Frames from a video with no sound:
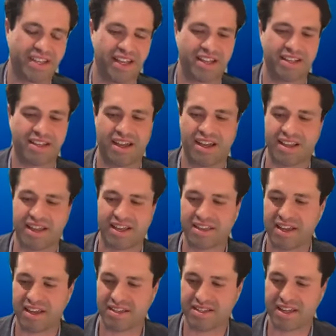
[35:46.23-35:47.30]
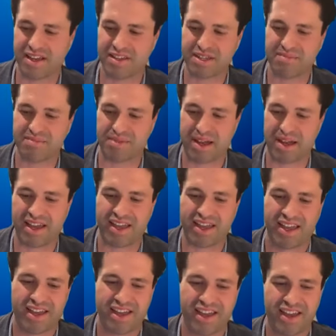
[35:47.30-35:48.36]
And I think it tells it by
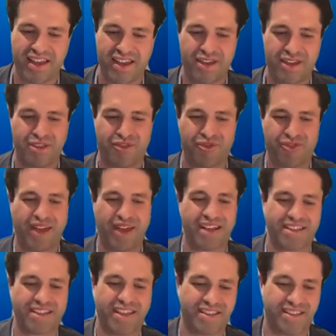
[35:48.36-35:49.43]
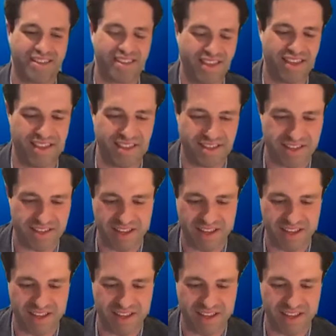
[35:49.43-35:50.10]
the fact that the